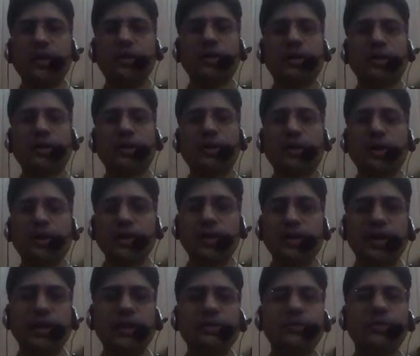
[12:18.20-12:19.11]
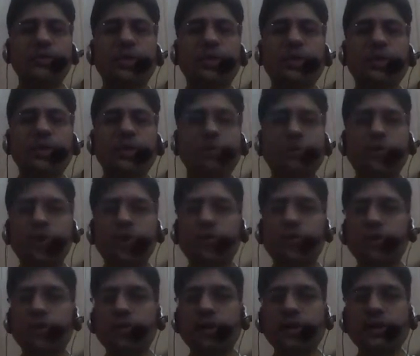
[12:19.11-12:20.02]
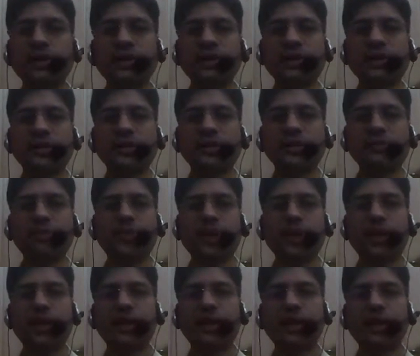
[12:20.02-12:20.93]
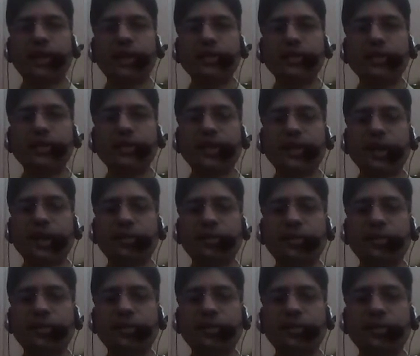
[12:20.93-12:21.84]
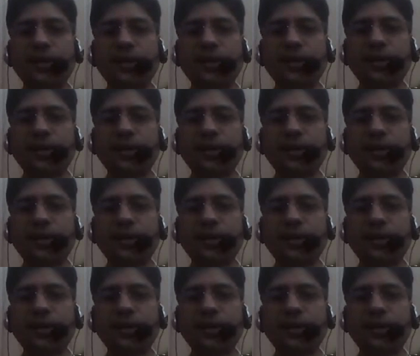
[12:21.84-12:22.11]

Okay, thank you. So what we were discussing, that here is a segment.